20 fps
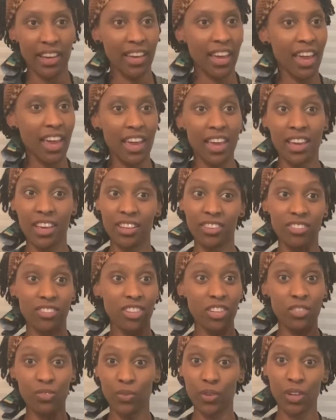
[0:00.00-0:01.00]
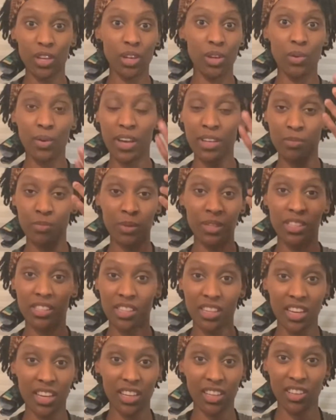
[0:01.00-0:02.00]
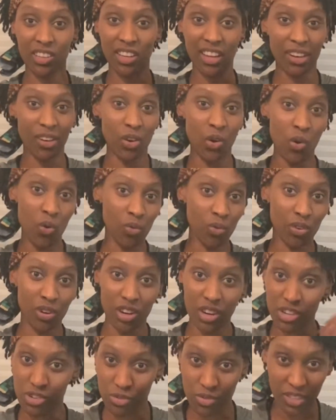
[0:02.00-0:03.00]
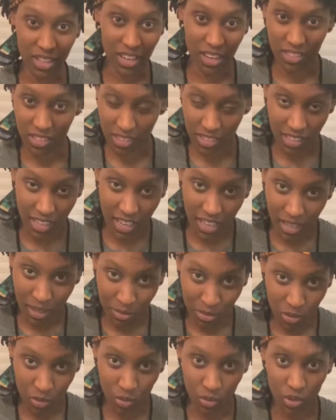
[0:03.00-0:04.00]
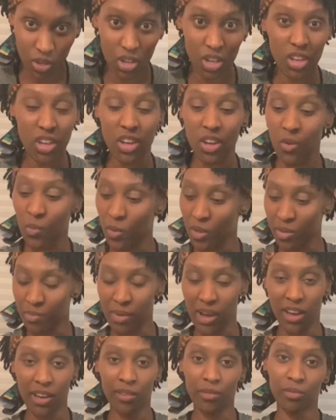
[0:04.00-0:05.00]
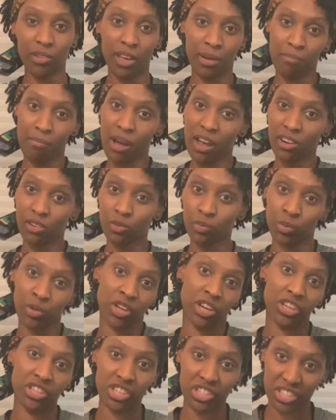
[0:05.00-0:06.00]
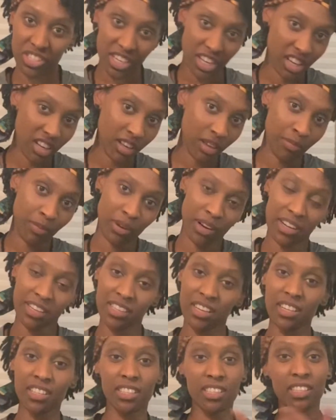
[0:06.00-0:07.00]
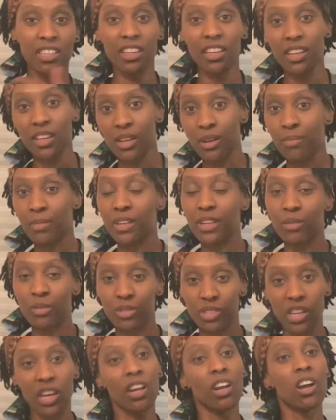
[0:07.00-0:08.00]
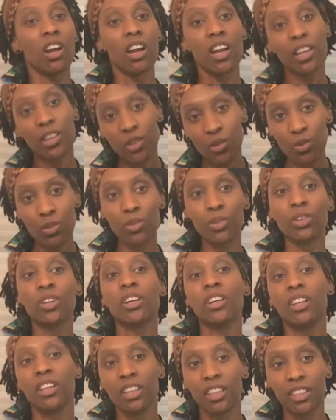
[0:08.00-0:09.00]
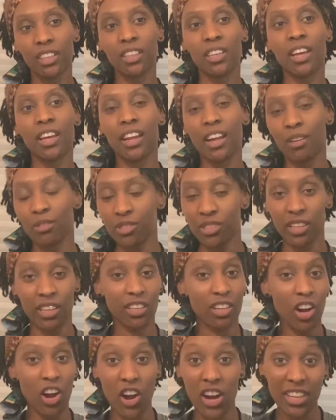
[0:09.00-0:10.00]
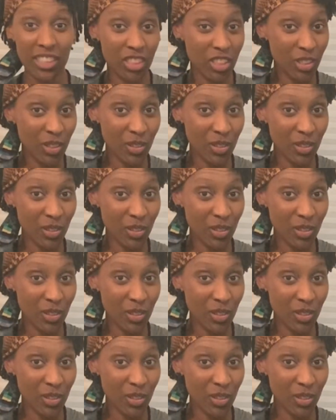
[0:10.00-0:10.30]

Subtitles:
hey, this video has been seen over 100,000 times with my Meinl percussion setup. And I sent it to him and he was like, "All right, cool." And I was like, "All right,